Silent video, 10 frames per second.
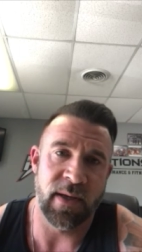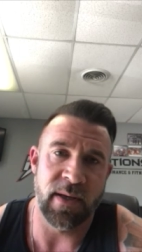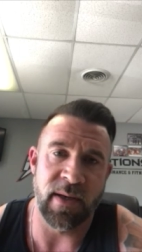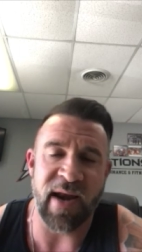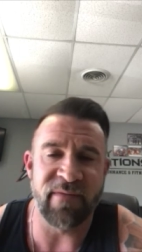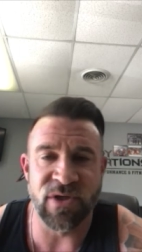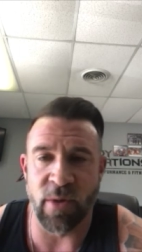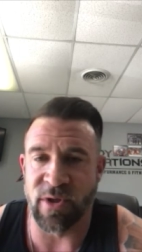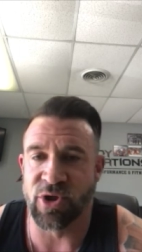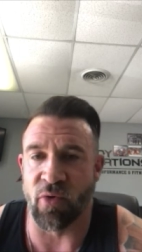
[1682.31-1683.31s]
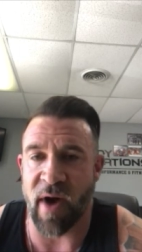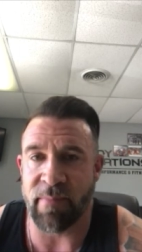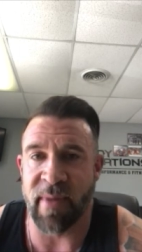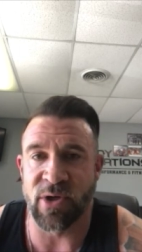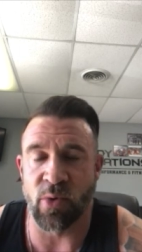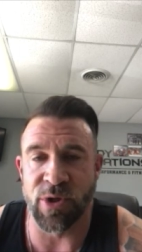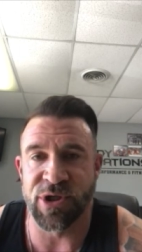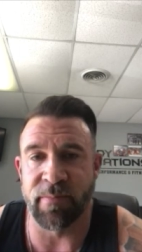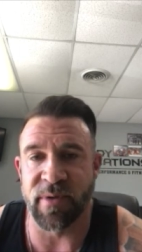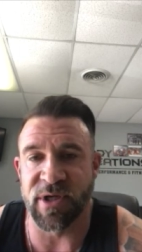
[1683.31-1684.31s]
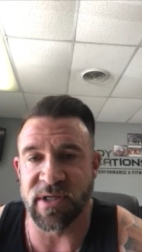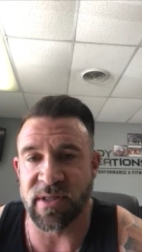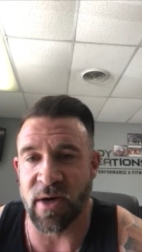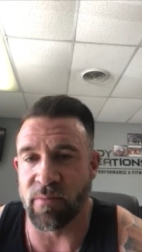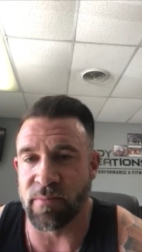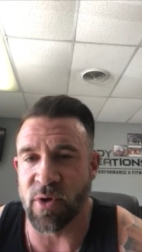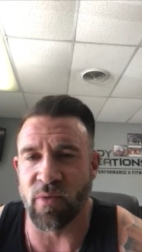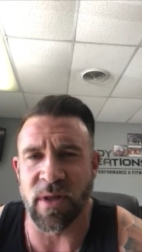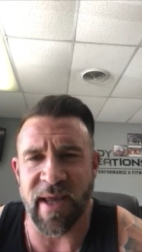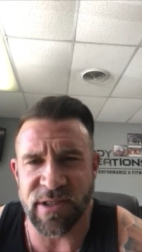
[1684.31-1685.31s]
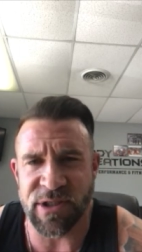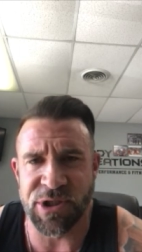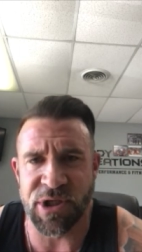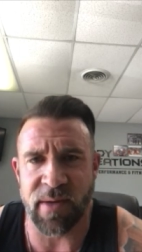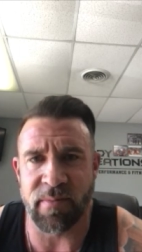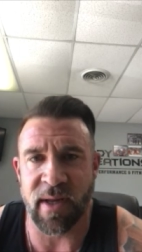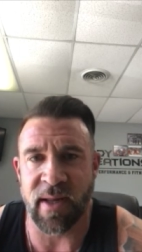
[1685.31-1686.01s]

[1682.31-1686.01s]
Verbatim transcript: not even so much direct mentorship, but just the relationship